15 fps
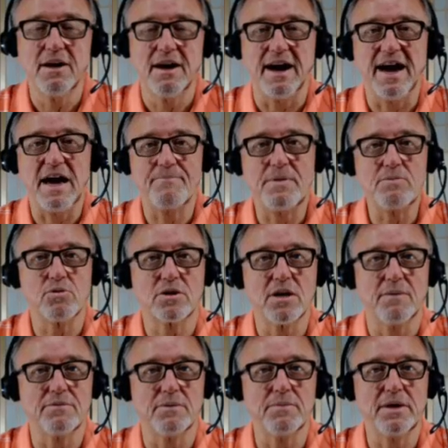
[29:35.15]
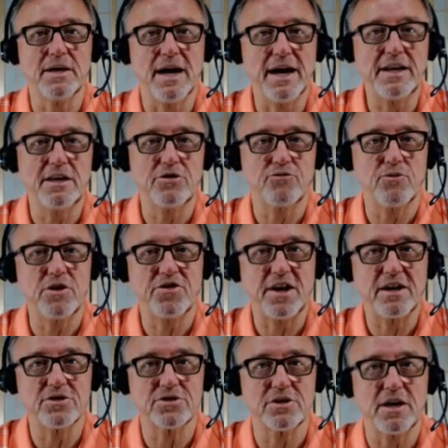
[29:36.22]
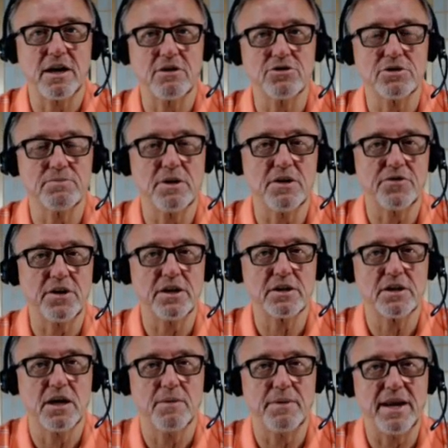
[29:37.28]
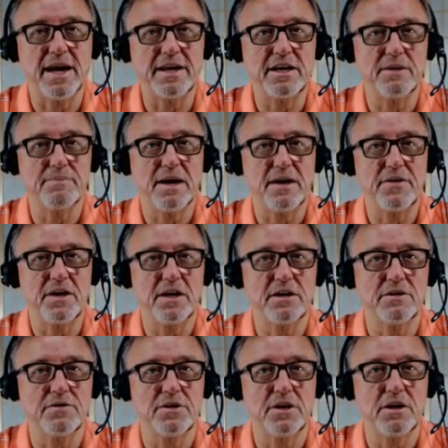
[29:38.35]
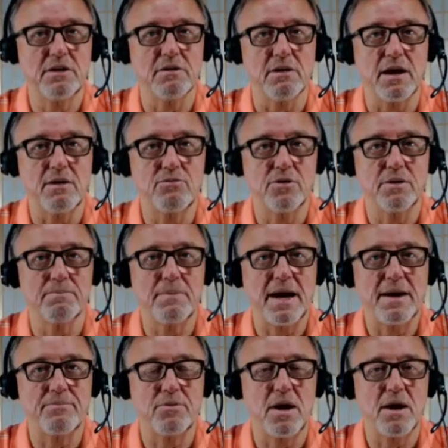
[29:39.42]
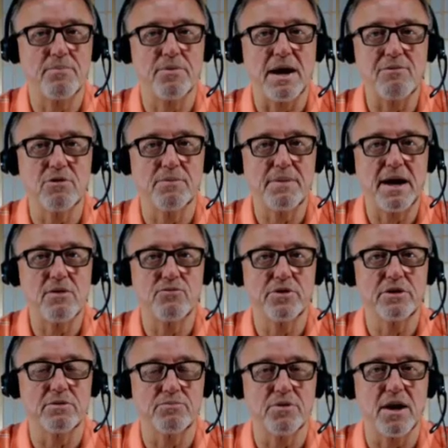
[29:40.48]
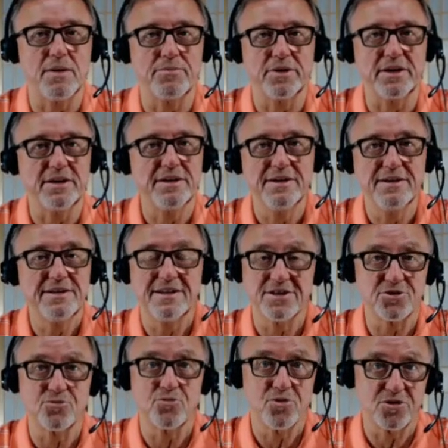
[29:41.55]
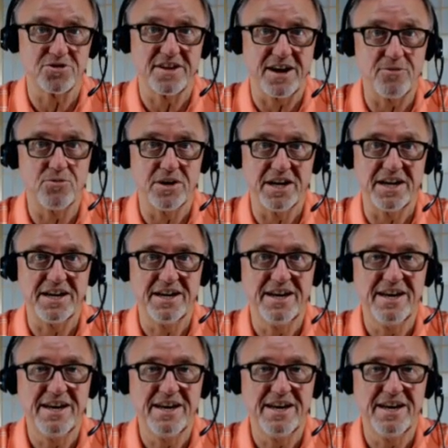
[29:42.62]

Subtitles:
I have people come to me, I need $3,000 a month income, and I need it by the end of the year. I want to buy property. I want to buy rental property. It doesn't work that way.